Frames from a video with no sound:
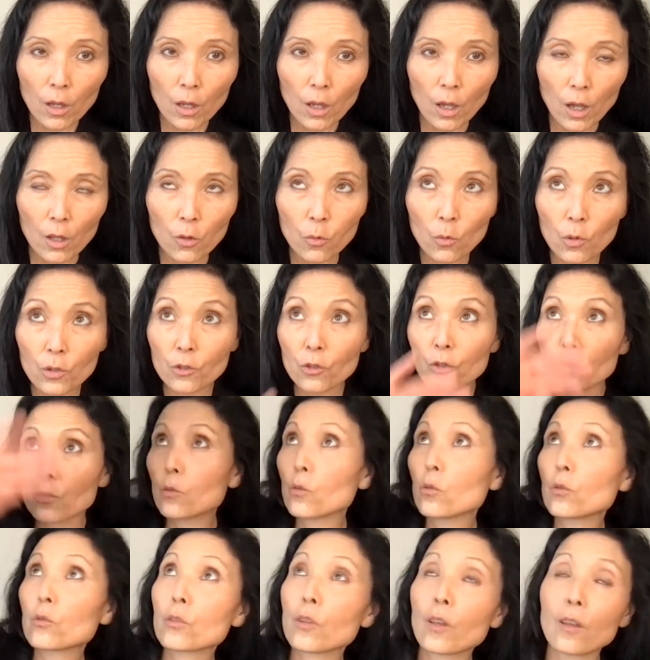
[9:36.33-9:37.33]
Otherwise, it
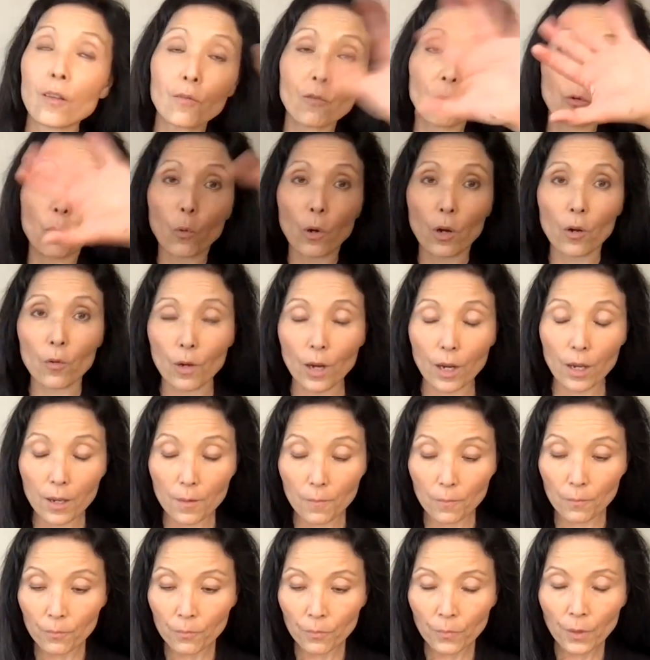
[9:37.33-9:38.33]
goes everywhere, right?
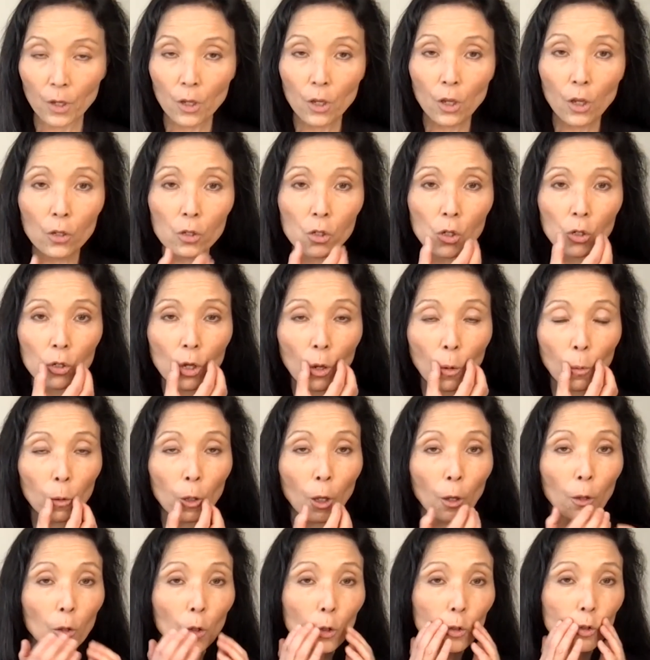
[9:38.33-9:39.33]
It's the same
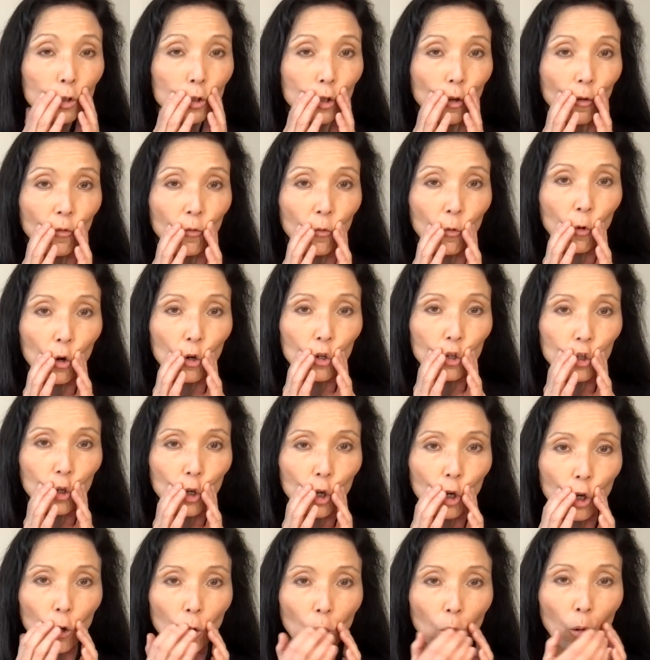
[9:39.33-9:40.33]
thing. This is a
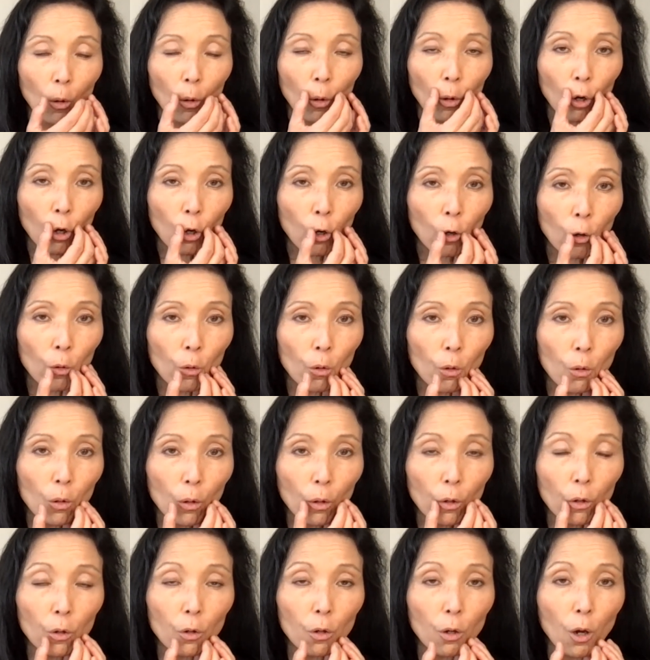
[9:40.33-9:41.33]
faucet. You just
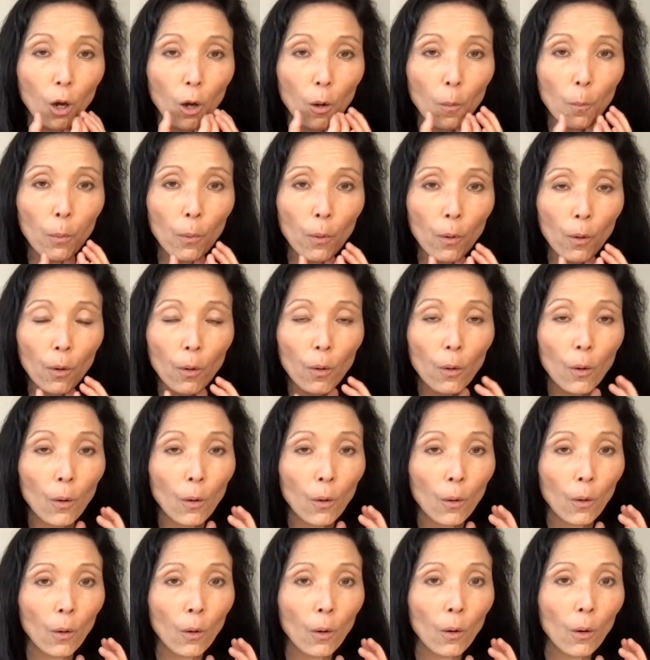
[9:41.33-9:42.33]
shape it
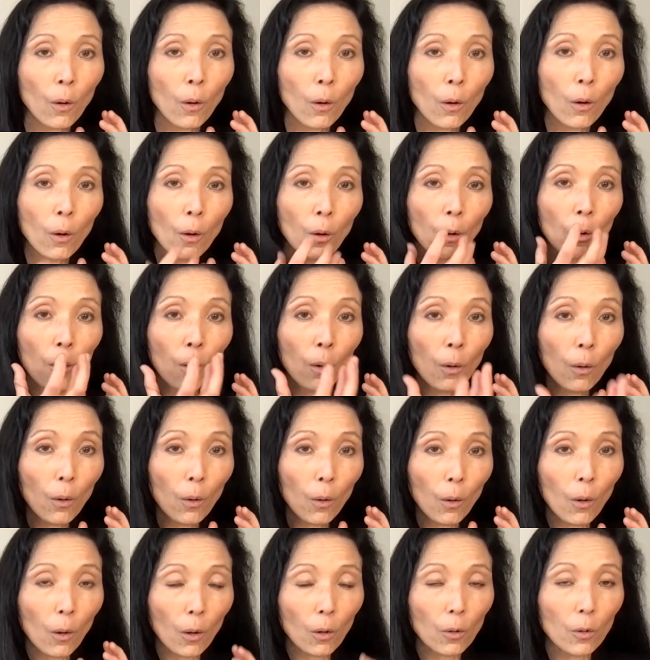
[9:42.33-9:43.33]
and
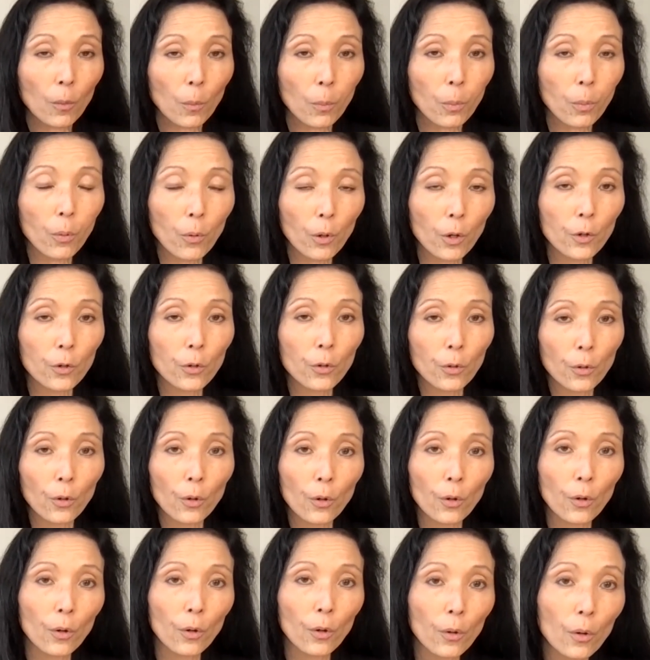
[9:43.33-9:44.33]
put the
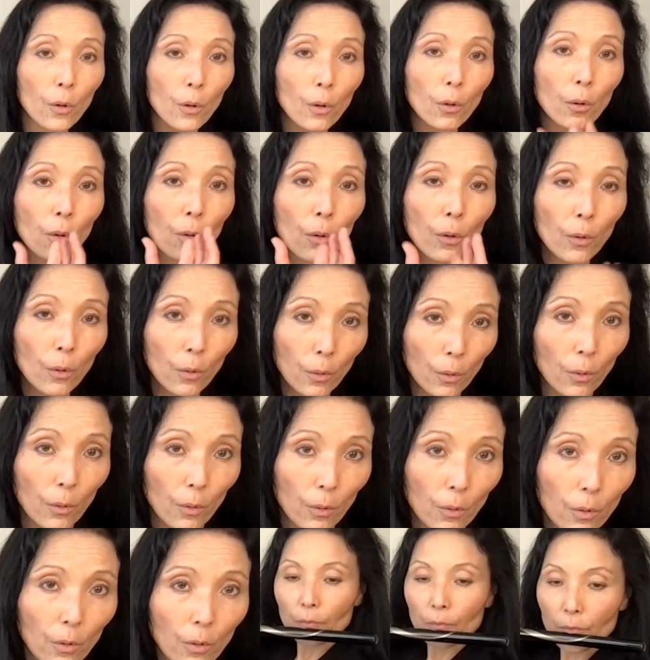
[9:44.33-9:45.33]
pressure for
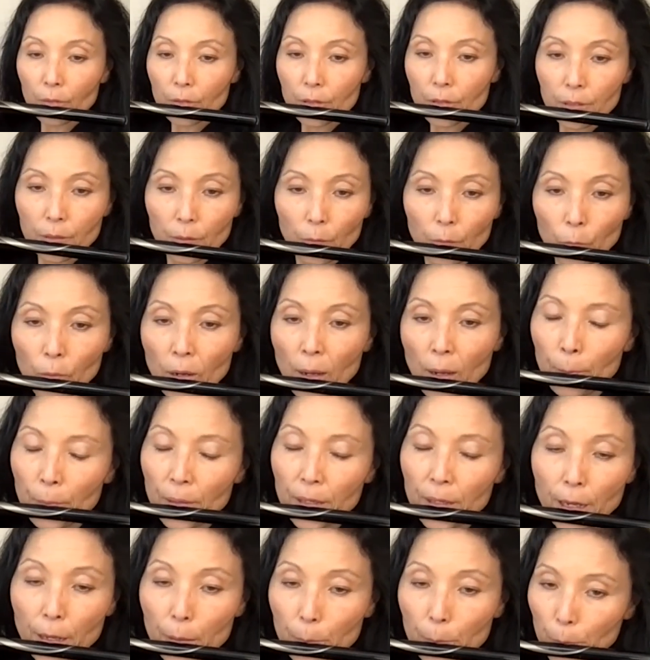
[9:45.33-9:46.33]
1
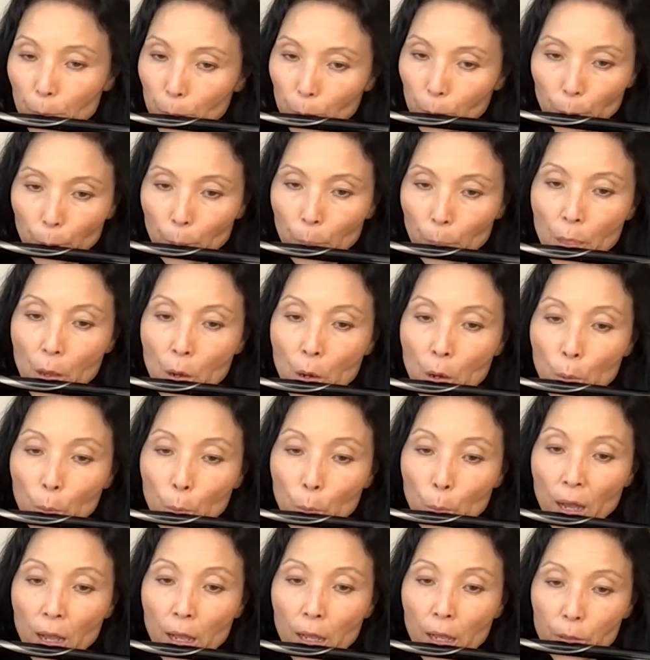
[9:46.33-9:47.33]
minute.
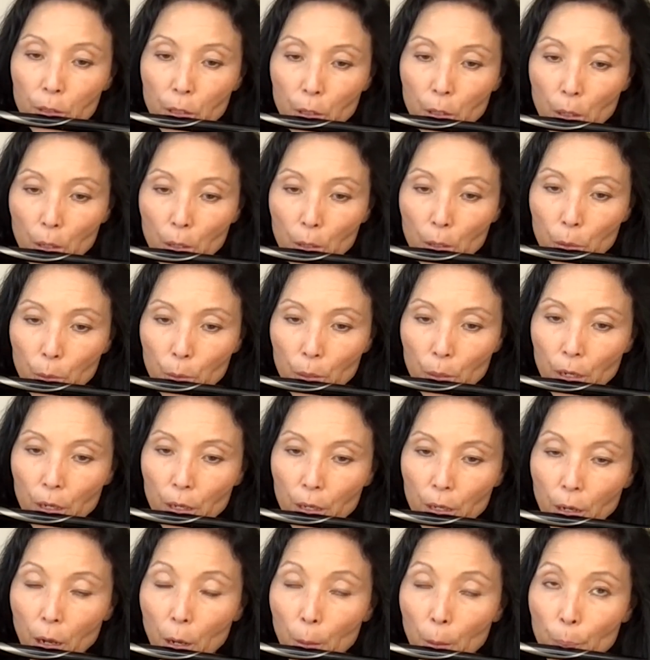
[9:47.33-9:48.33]
1, 2,
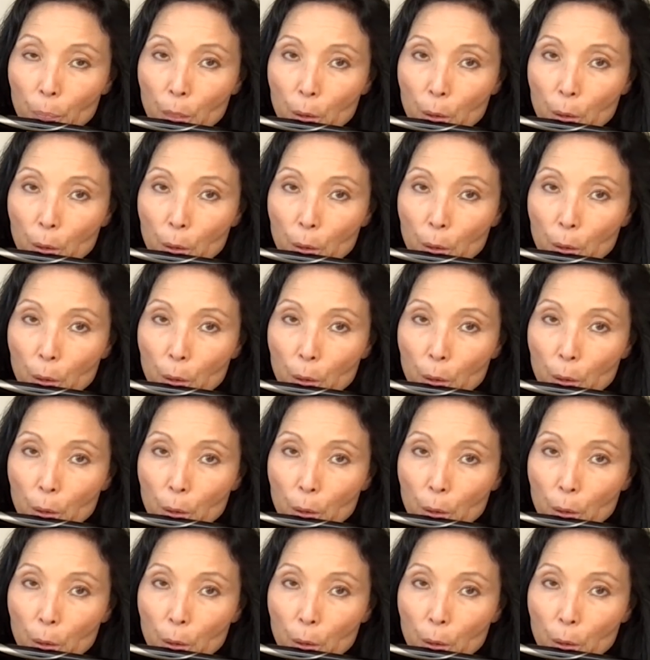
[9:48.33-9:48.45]
3, go.